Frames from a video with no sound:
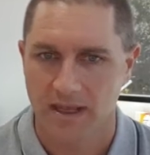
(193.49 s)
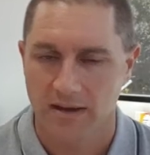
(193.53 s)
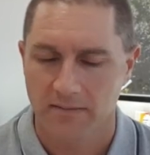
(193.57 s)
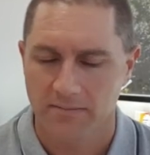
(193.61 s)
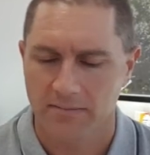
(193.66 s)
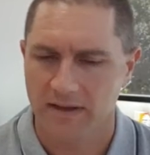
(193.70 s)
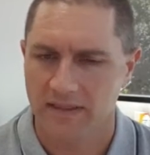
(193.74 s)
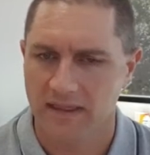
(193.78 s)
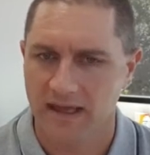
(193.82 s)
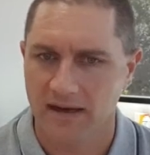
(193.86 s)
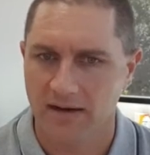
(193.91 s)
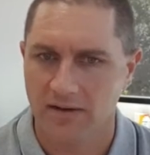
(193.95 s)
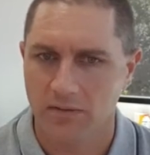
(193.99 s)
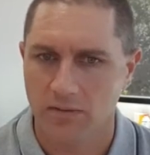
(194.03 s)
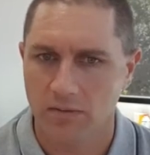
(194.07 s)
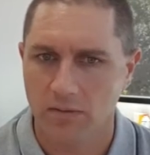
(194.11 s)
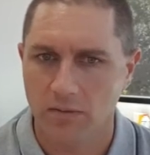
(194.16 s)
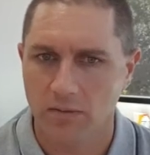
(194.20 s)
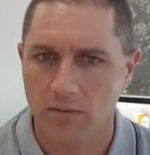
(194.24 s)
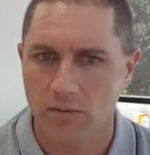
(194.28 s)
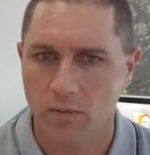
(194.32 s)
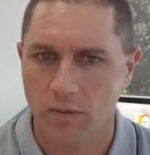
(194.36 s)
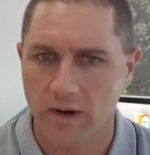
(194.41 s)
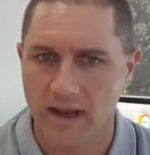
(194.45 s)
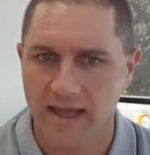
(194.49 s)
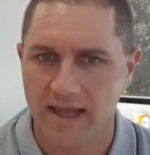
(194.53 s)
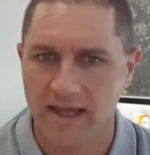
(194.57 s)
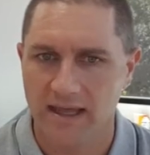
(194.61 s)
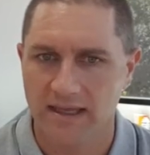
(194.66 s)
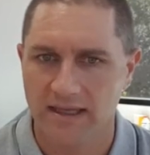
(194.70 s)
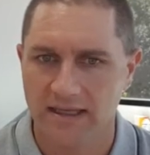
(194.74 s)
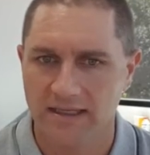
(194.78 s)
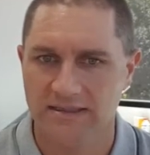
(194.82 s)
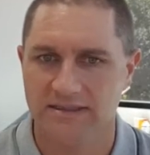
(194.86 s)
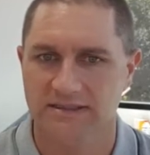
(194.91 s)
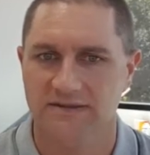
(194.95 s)
But that wear
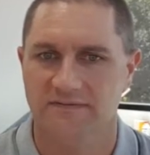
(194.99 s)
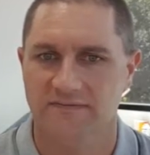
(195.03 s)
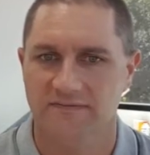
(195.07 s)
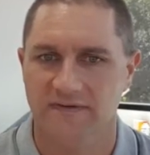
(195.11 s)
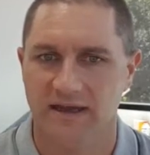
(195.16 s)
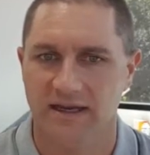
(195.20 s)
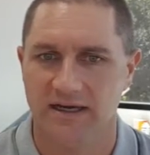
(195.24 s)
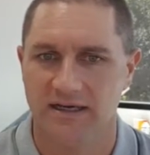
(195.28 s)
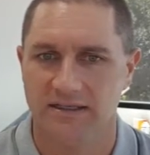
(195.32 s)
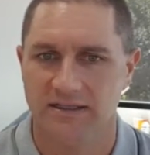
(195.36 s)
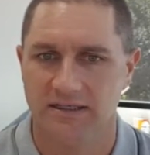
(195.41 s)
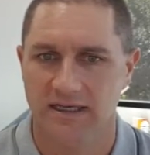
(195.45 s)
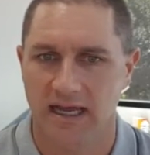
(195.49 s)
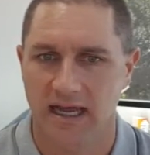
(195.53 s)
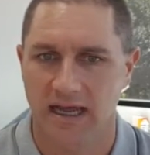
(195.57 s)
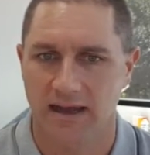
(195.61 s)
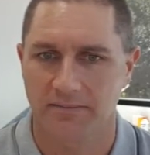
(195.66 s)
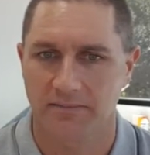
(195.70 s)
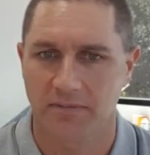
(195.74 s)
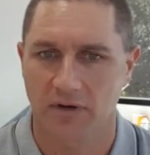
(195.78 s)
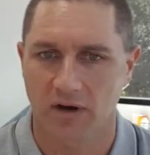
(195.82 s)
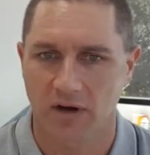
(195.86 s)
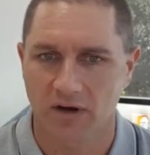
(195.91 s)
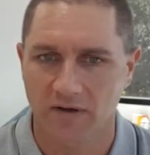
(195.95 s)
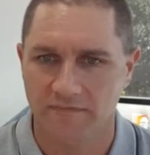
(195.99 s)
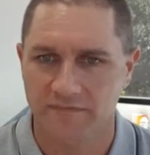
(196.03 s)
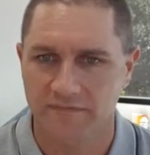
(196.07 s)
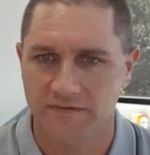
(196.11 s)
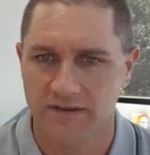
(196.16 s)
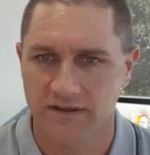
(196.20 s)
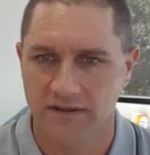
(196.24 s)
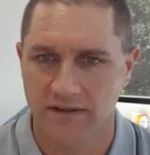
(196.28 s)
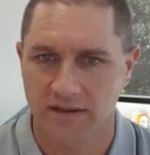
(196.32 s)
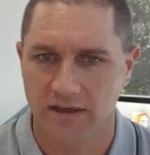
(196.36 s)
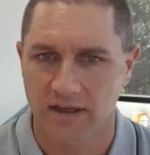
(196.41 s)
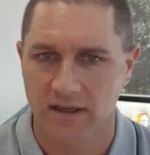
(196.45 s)
is in fact
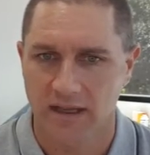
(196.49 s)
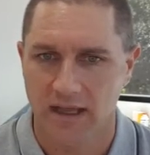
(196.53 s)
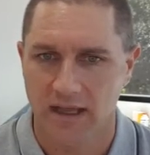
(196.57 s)
often